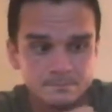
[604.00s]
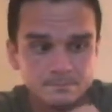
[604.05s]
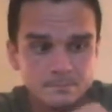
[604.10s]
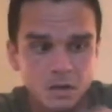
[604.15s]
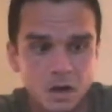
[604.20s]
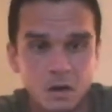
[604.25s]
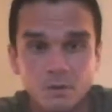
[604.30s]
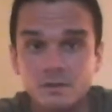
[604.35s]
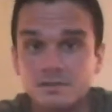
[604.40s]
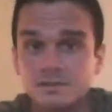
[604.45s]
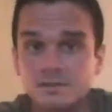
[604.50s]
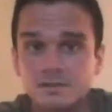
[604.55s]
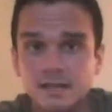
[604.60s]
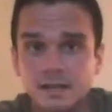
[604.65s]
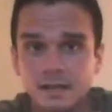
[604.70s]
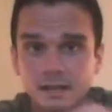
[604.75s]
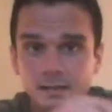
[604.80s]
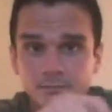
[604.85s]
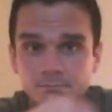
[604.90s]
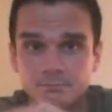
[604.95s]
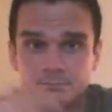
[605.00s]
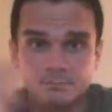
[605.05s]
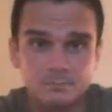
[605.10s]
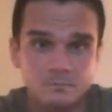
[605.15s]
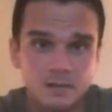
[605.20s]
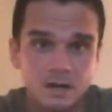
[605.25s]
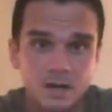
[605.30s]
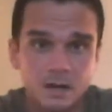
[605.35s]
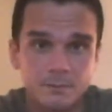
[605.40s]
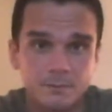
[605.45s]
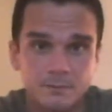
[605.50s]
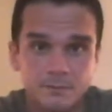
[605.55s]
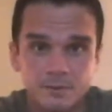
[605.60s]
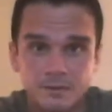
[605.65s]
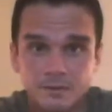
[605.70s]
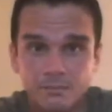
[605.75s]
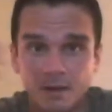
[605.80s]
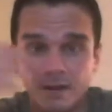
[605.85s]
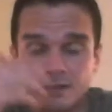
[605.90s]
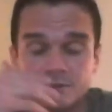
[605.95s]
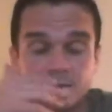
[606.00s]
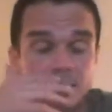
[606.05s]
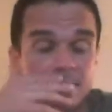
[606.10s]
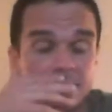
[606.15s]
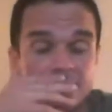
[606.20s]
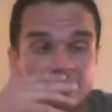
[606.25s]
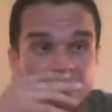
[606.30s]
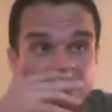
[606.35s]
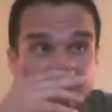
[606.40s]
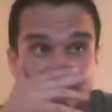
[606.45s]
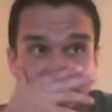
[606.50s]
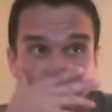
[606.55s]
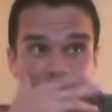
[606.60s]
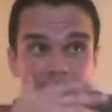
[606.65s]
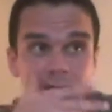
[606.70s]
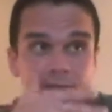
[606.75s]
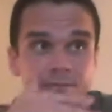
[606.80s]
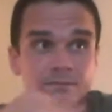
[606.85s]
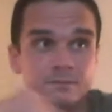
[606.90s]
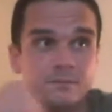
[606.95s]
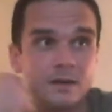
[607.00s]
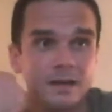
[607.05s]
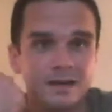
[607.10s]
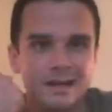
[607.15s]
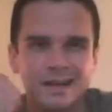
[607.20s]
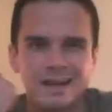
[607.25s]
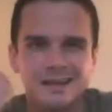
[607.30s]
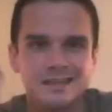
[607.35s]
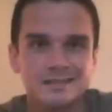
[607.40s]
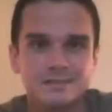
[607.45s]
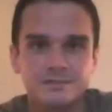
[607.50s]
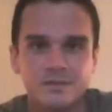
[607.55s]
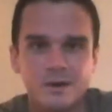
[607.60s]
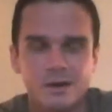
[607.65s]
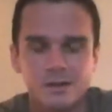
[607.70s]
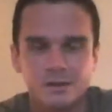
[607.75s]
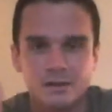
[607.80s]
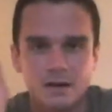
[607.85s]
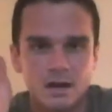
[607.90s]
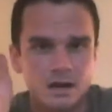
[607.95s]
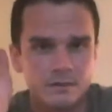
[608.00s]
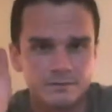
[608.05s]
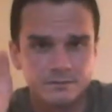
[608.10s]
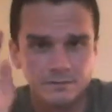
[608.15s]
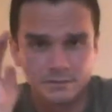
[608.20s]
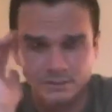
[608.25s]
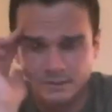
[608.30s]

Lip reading: always stay up with my training and stuff. Like it's fallen off.